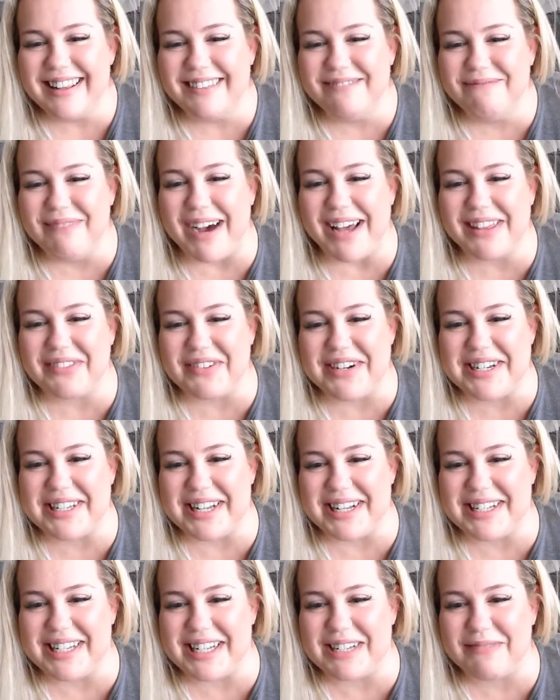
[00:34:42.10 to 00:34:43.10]
My three
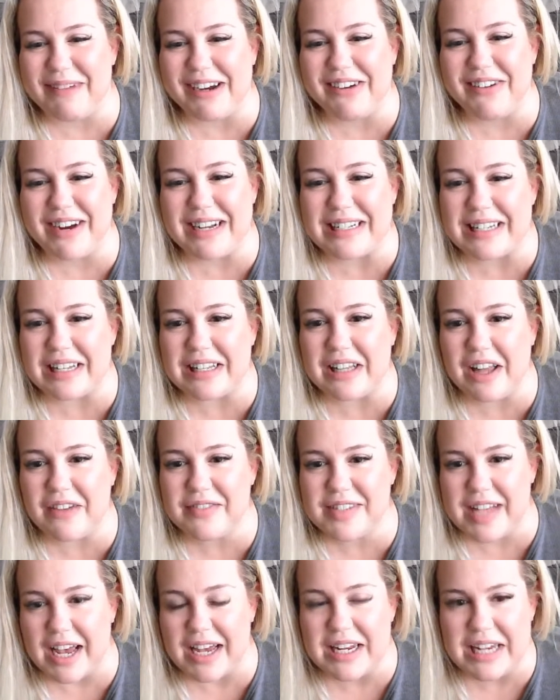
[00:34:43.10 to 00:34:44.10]
sons says, my grandson loves
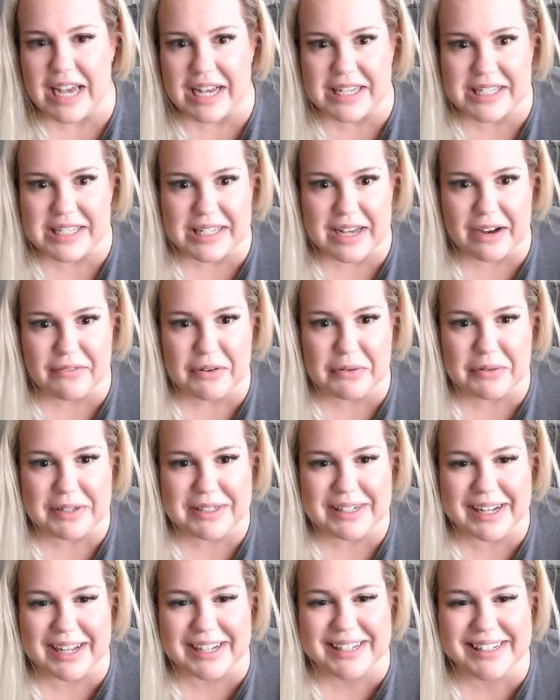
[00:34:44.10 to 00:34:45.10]
that. Yes, everyone
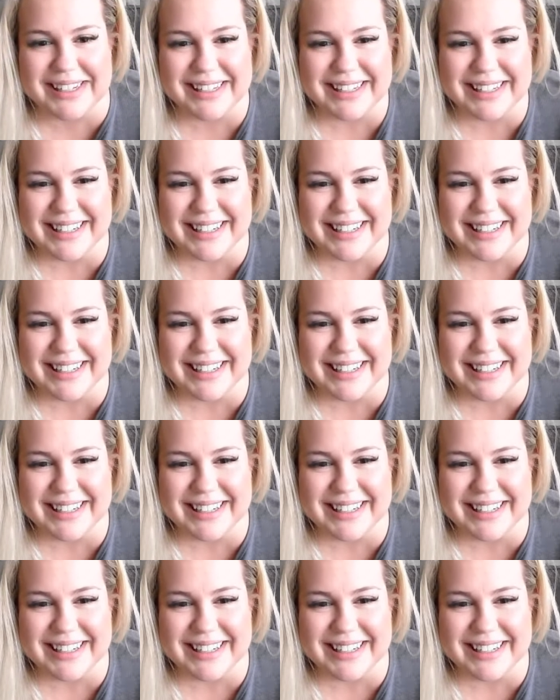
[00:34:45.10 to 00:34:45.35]
does.